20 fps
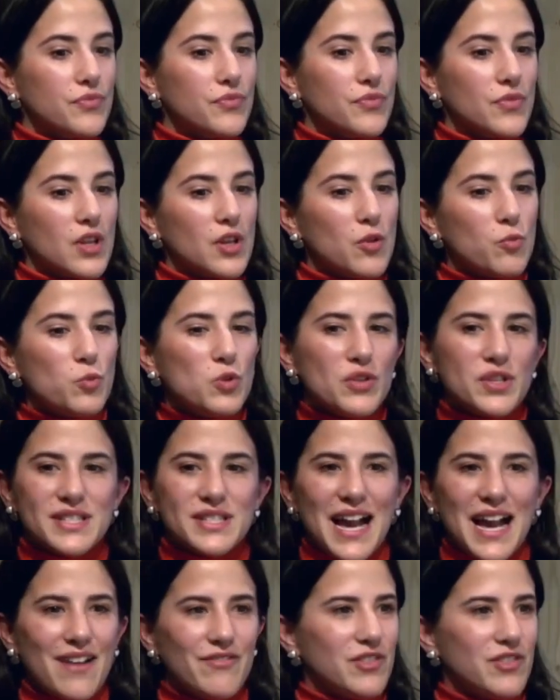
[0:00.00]
Will this
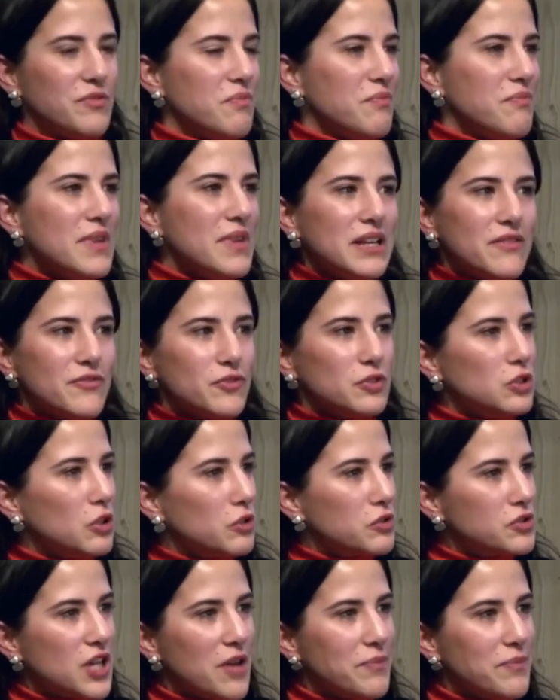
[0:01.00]
have a meaningful
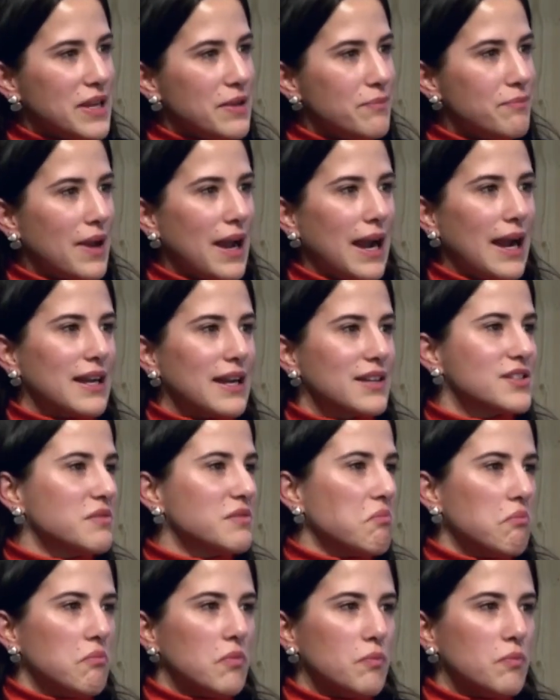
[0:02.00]
long-term impact?
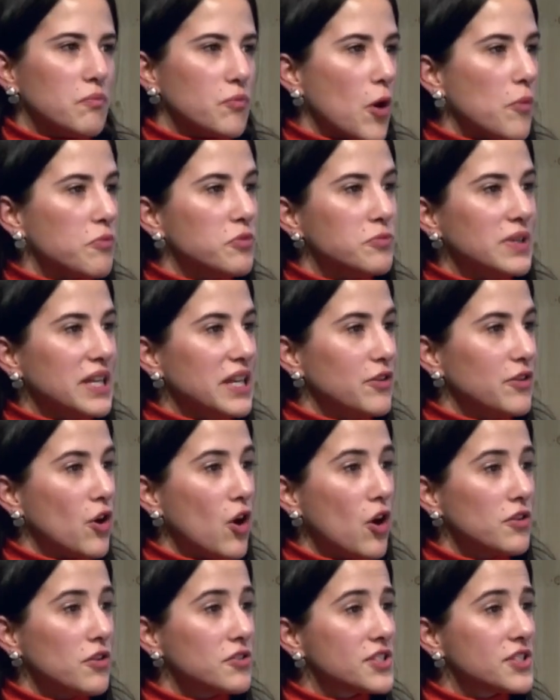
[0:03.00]
Probably
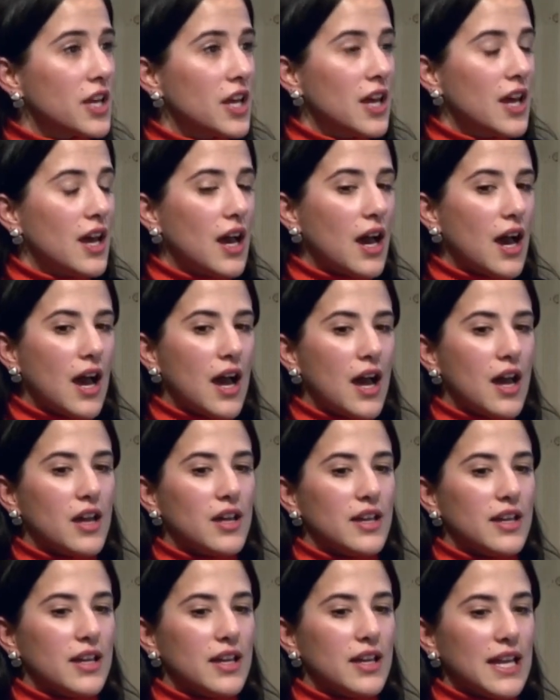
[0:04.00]
not.
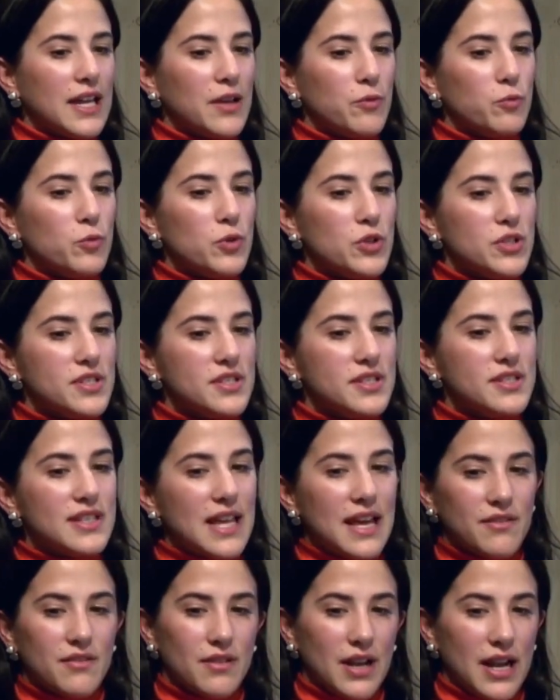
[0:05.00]
It would
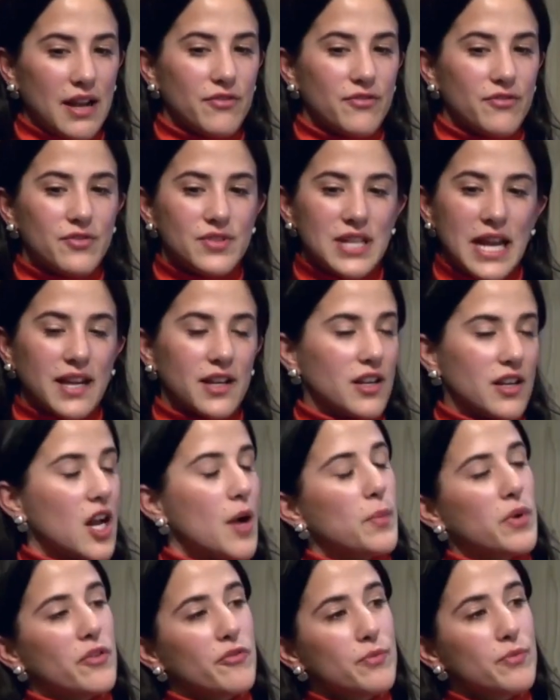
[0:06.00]
then have taken a
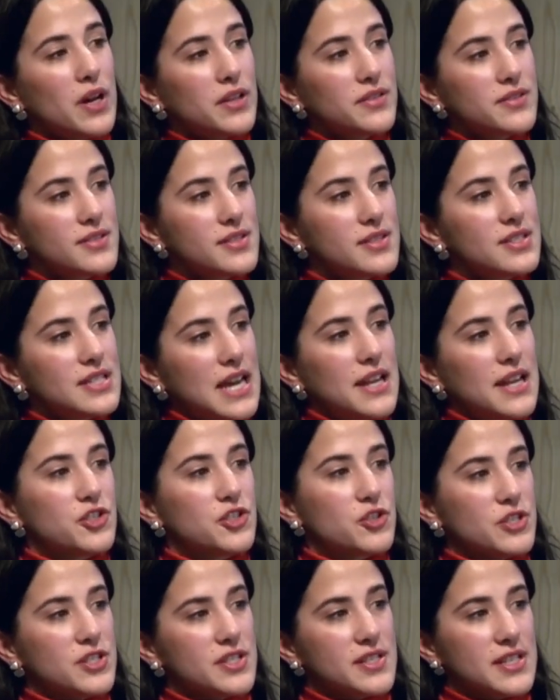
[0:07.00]
couple of months to
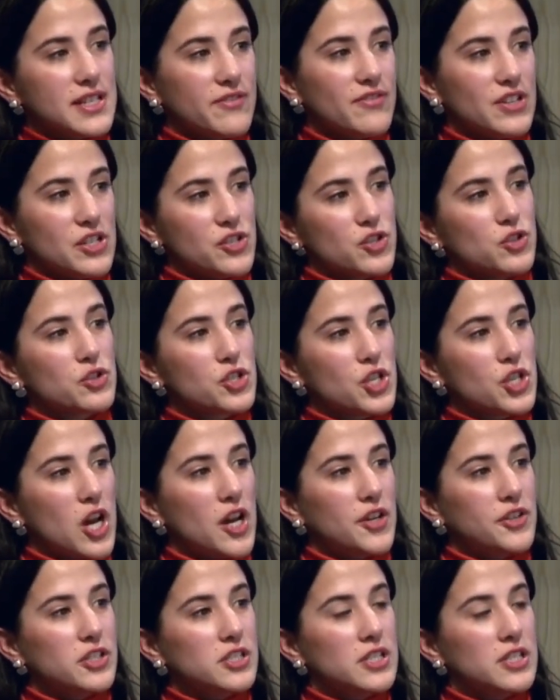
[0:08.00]
enter into the official
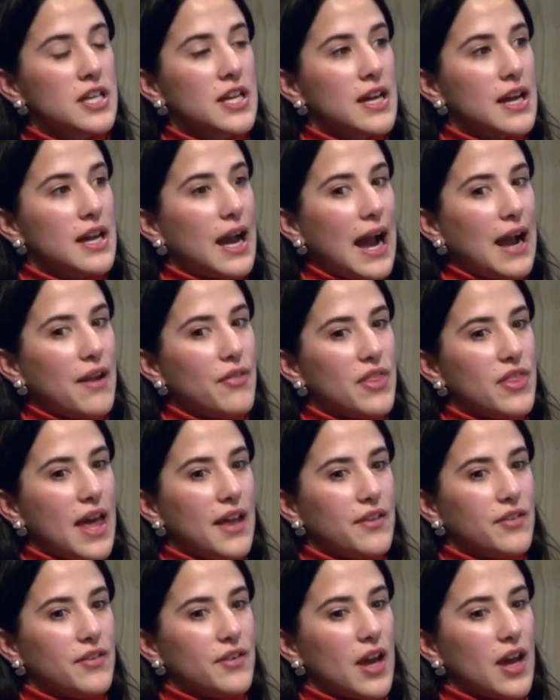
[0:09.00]
journal and
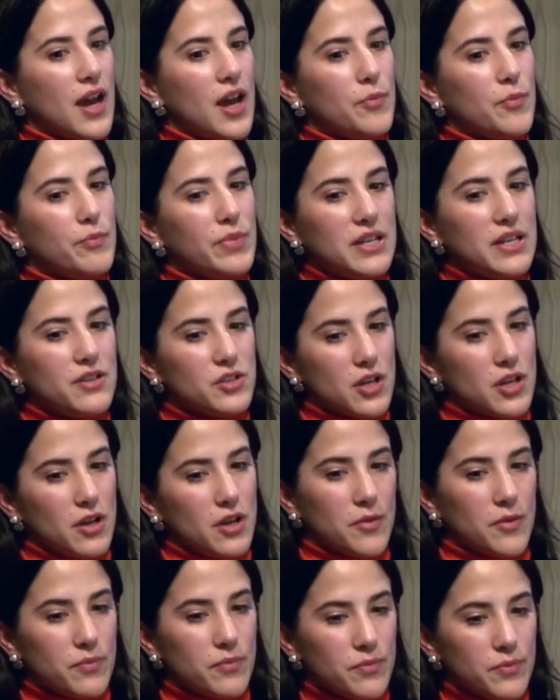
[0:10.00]
then been
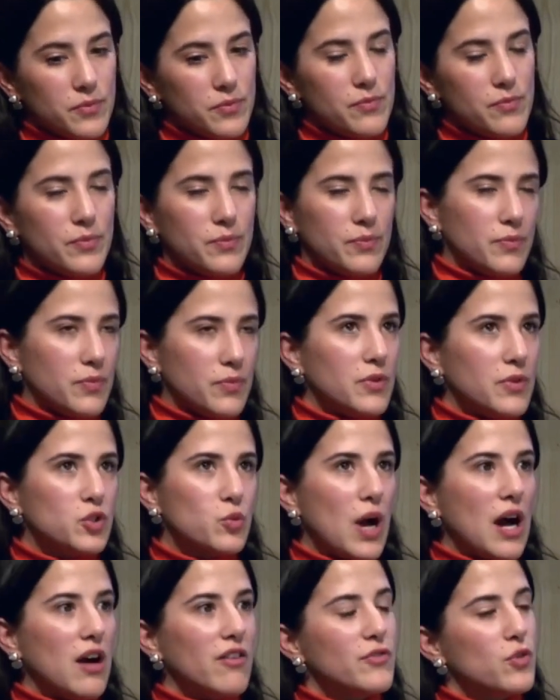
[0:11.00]
a
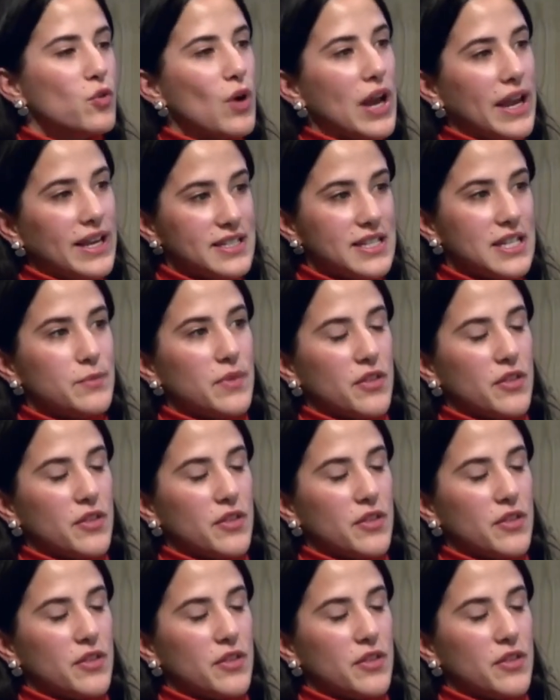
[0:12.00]
12 or 18-month